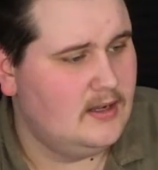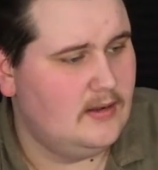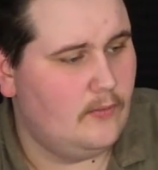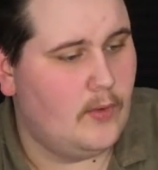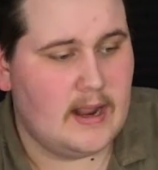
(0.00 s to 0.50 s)

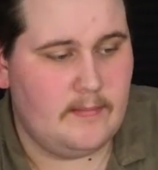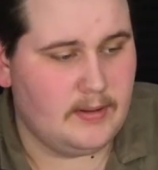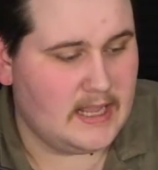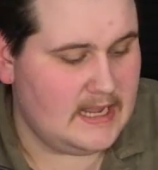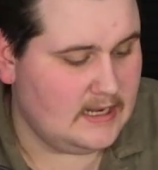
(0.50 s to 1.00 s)
And when I'm
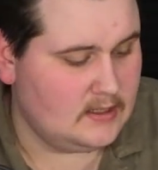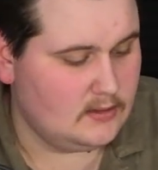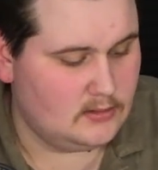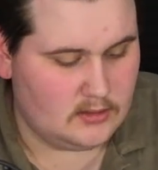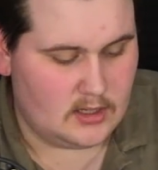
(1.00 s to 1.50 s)
playing,
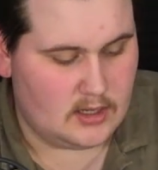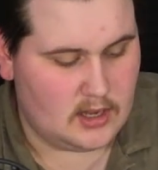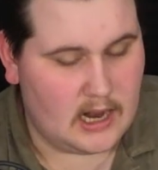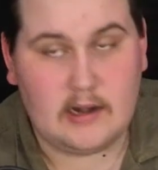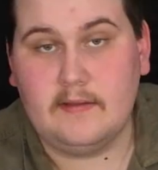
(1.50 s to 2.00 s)
I don't